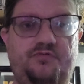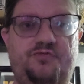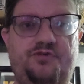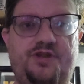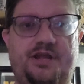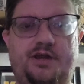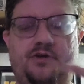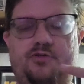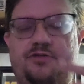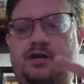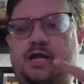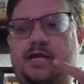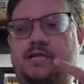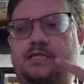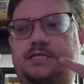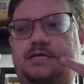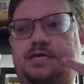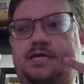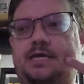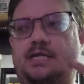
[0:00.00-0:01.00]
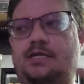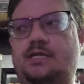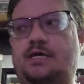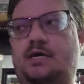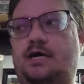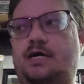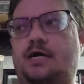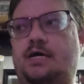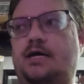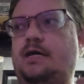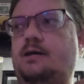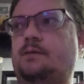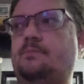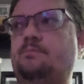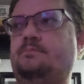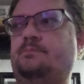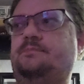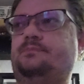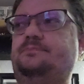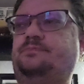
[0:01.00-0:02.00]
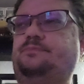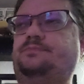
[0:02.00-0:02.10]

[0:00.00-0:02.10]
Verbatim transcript: video that I did, um,